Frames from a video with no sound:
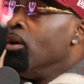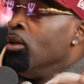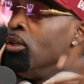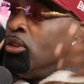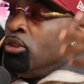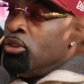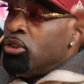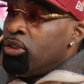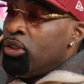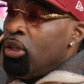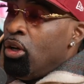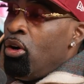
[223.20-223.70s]

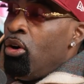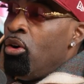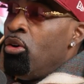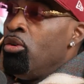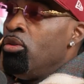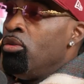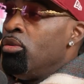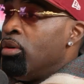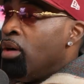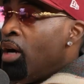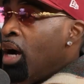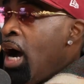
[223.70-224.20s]
So
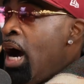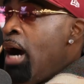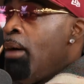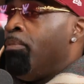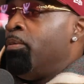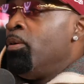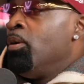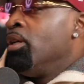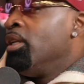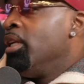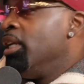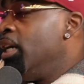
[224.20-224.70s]
I
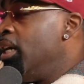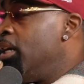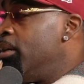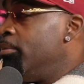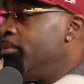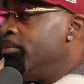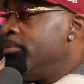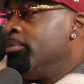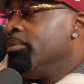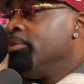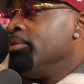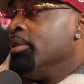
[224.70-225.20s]
pull up
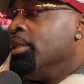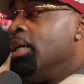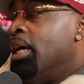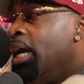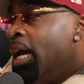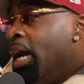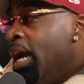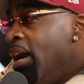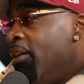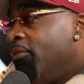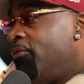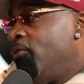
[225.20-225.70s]

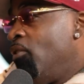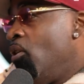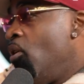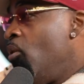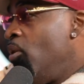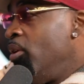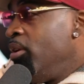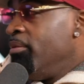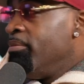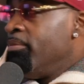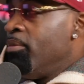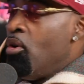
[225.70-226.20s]
at 4
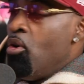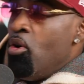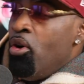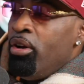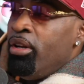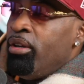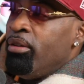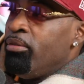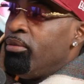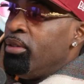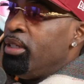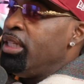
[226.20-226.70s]

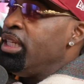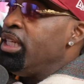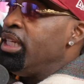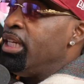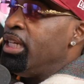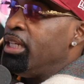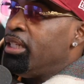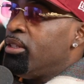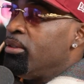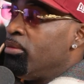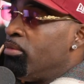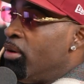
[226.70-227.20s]
a.m. When he
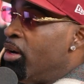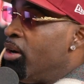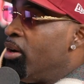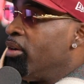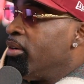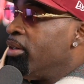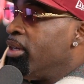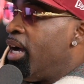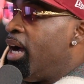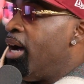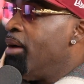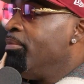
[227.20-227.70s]
get to
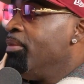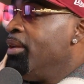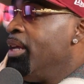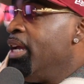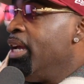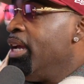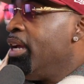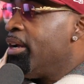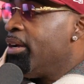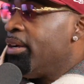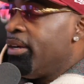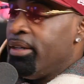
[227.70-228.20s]
work, I'm
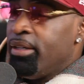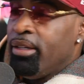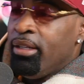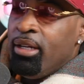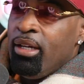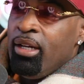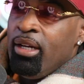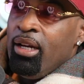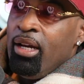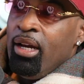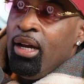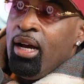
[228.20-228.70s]
there.
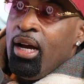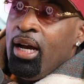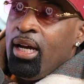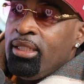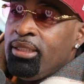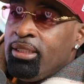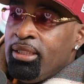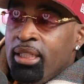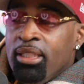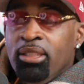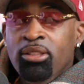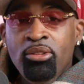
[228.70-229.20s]
I
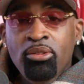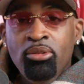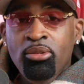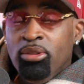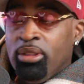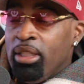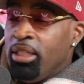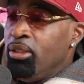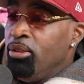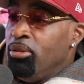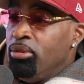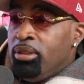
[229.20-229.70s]
said, you
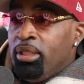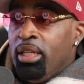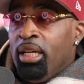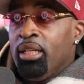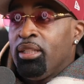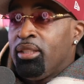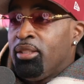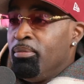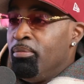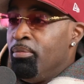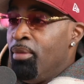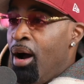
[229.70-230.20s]
said
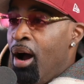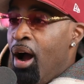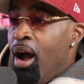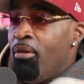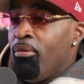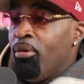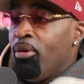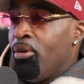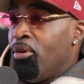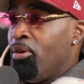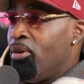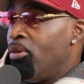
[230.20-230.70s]

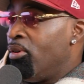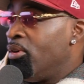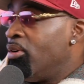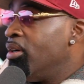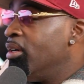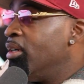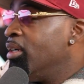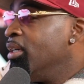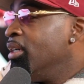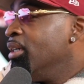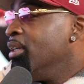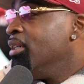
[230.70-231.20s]
tomorrow.
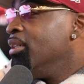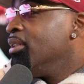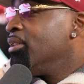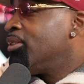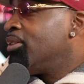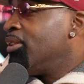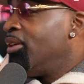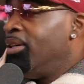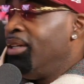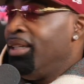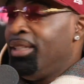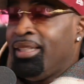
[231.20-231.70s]

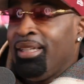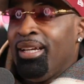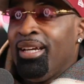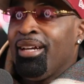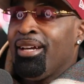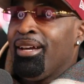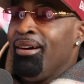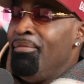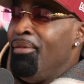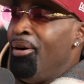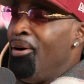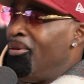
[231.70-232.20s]
So he said,
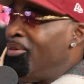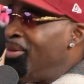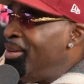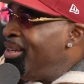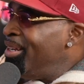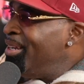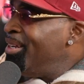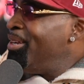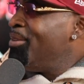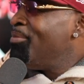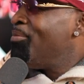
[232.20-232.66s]
come on in here,